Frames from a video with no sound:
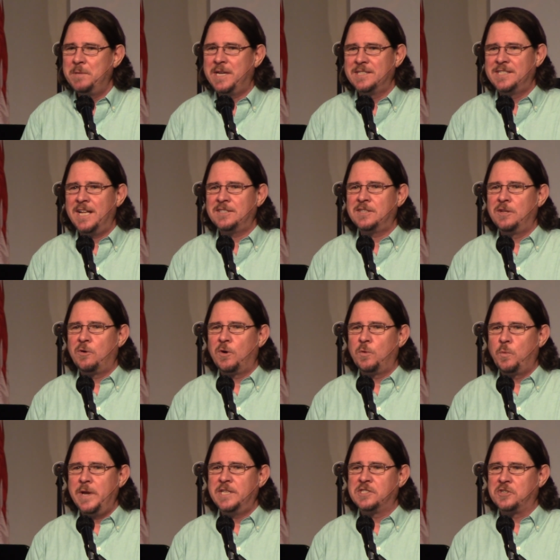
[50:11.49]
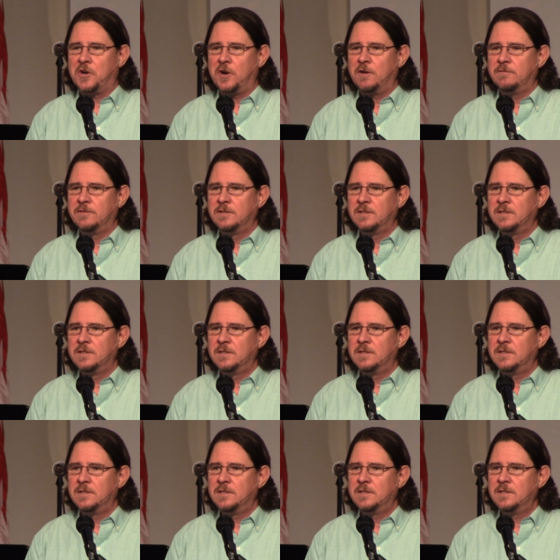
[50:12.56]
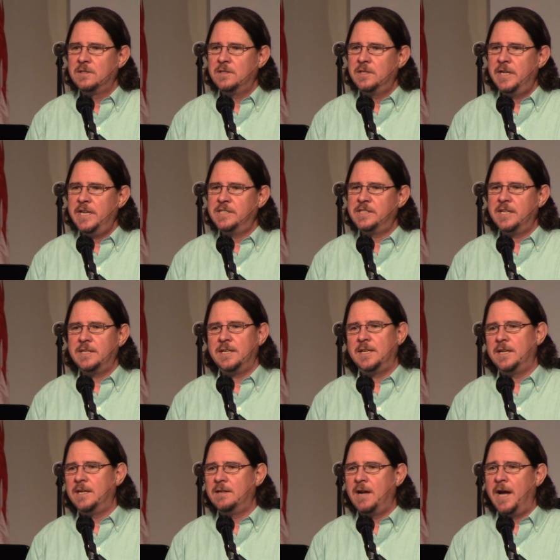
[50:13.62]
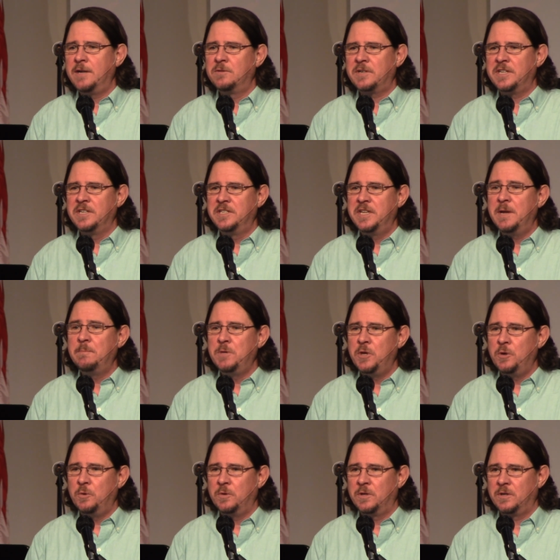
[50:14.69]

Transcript: Because that's the Lord we serve. He said, uh, I don't condemn you.